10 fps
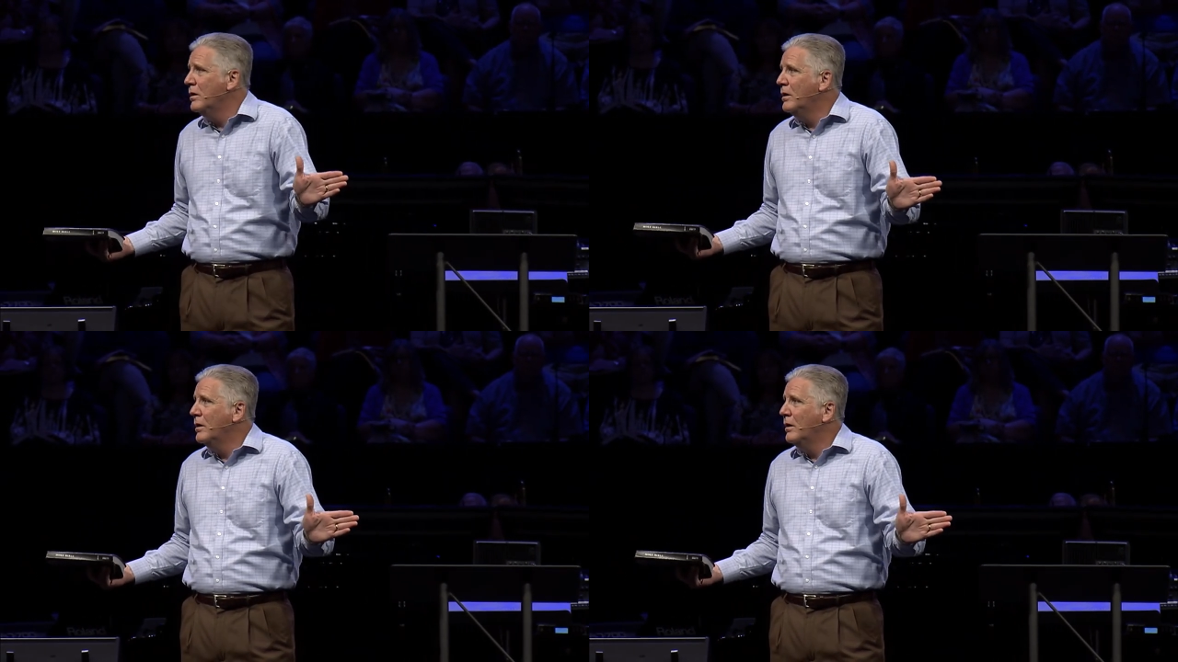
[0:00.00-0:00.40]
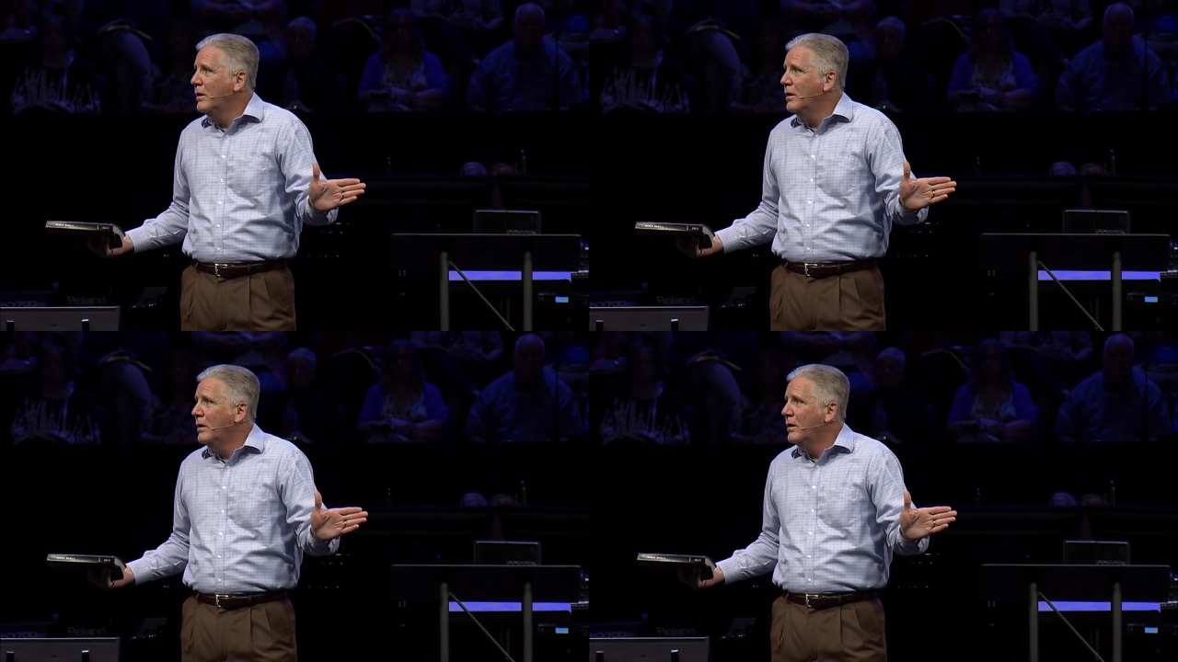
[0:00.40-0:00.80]

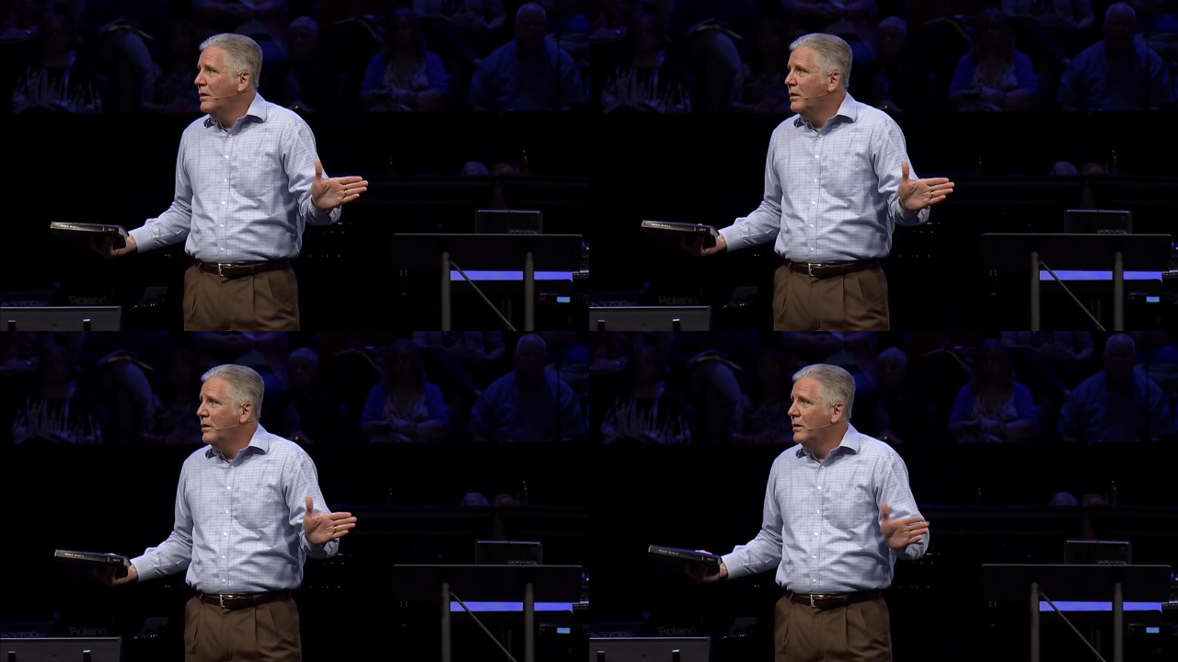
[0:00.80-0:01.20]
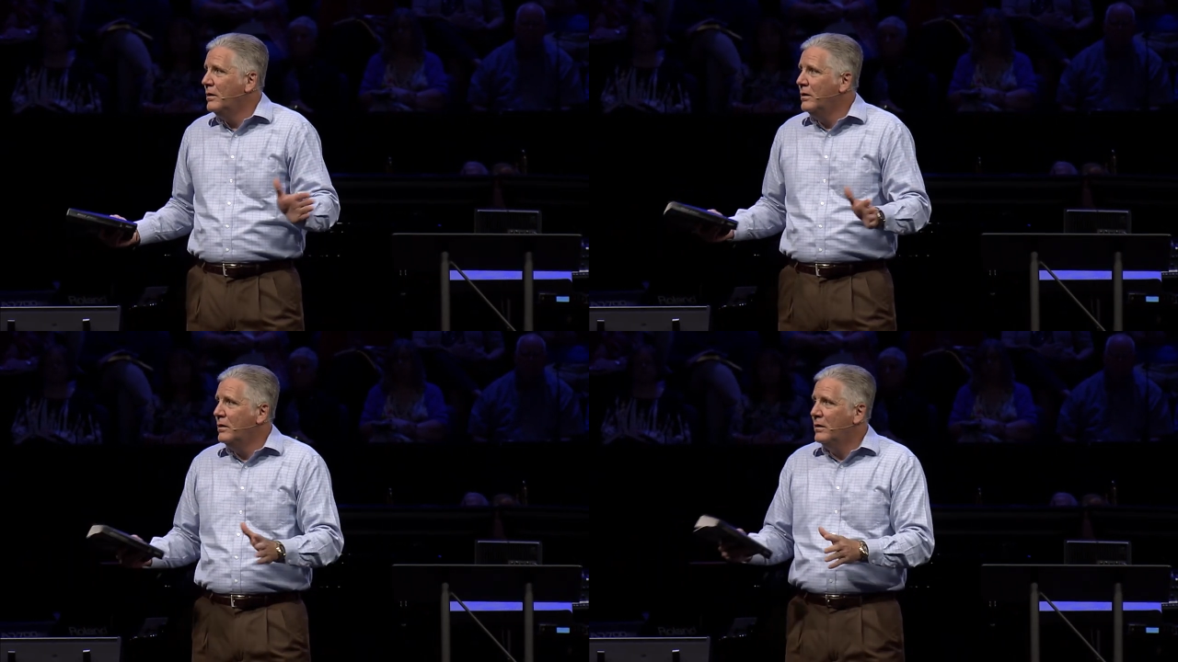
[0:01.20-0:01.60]

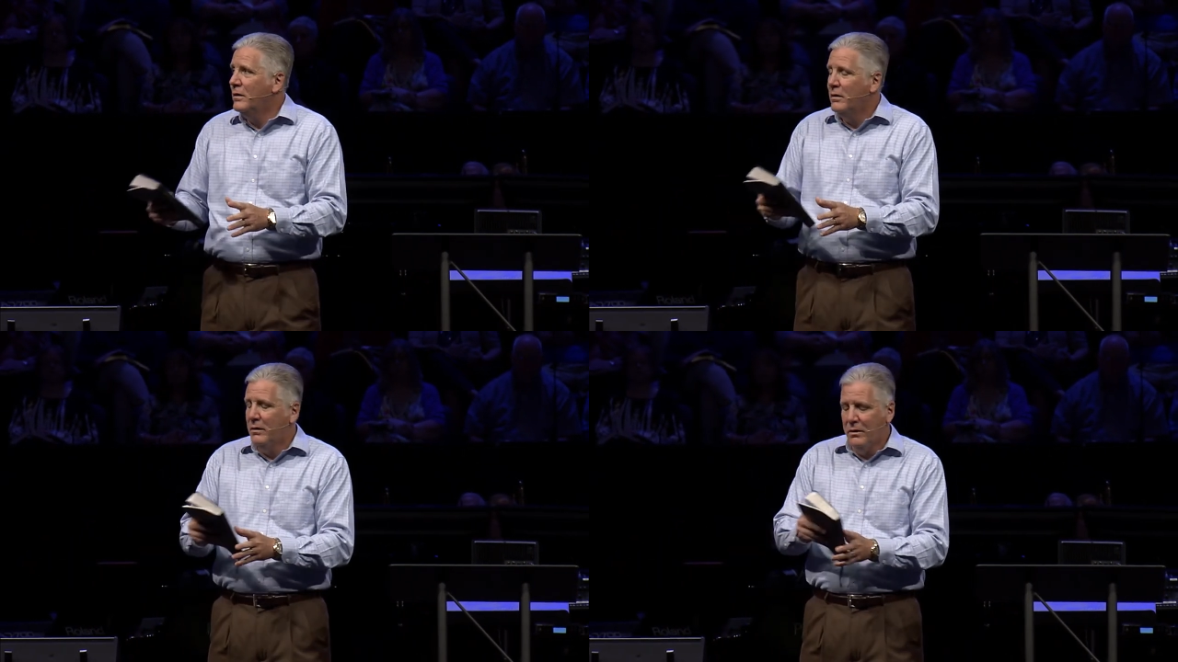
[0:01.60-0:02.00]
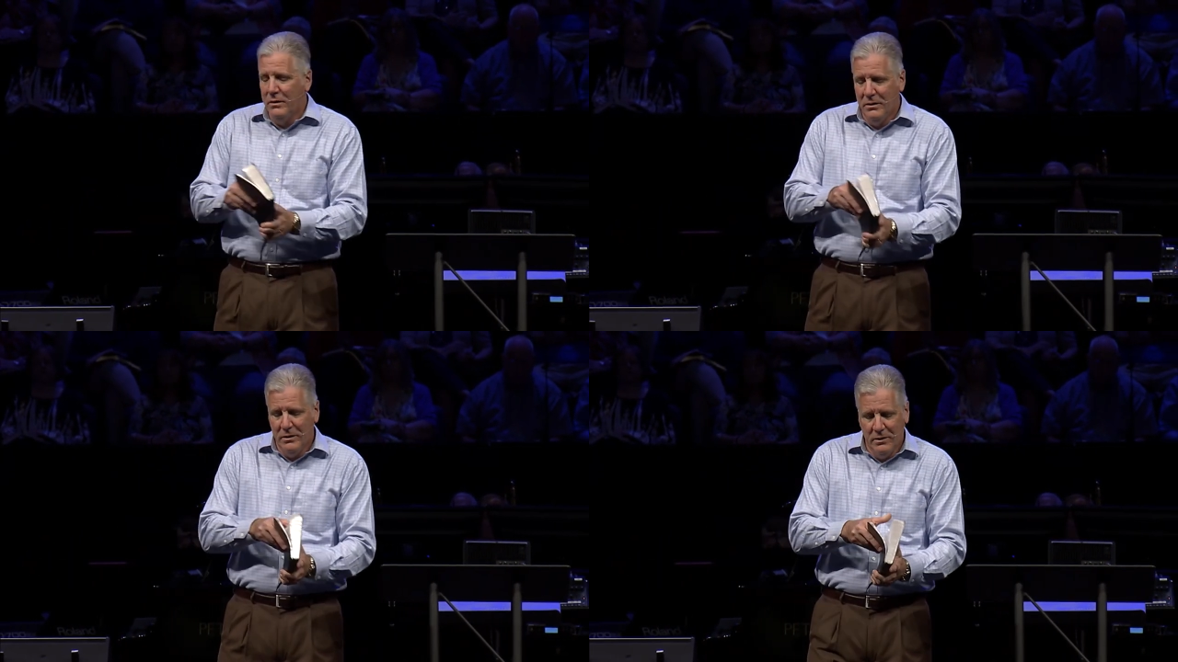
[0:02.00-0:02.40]

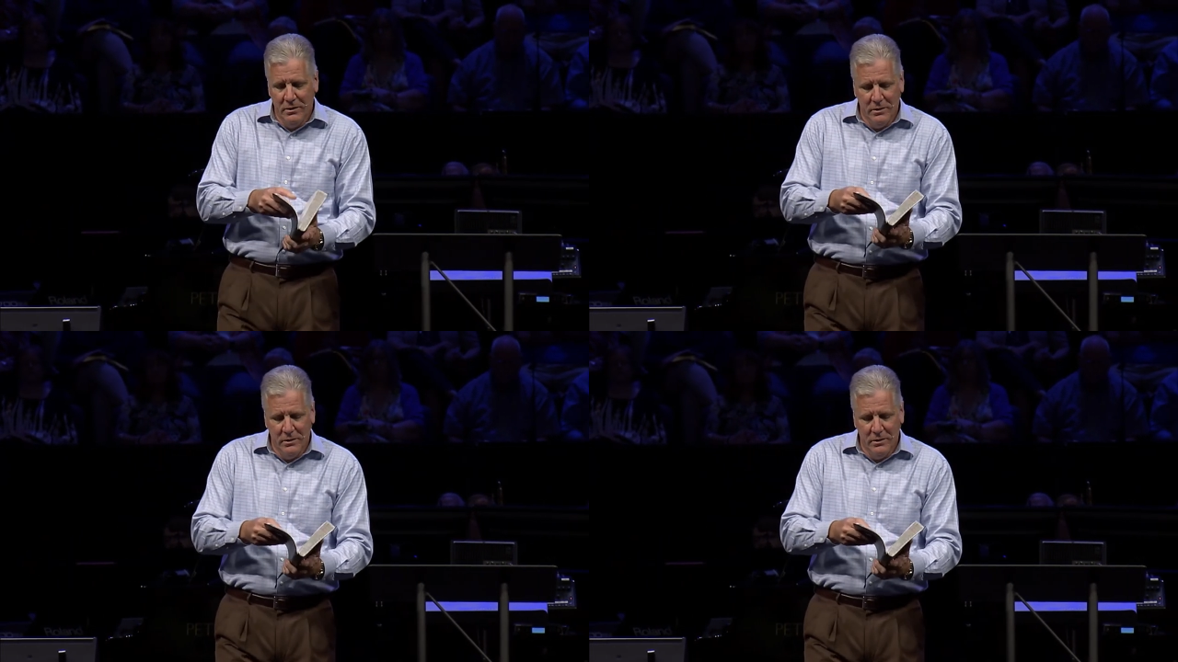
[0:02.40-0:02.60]
Nothing is said.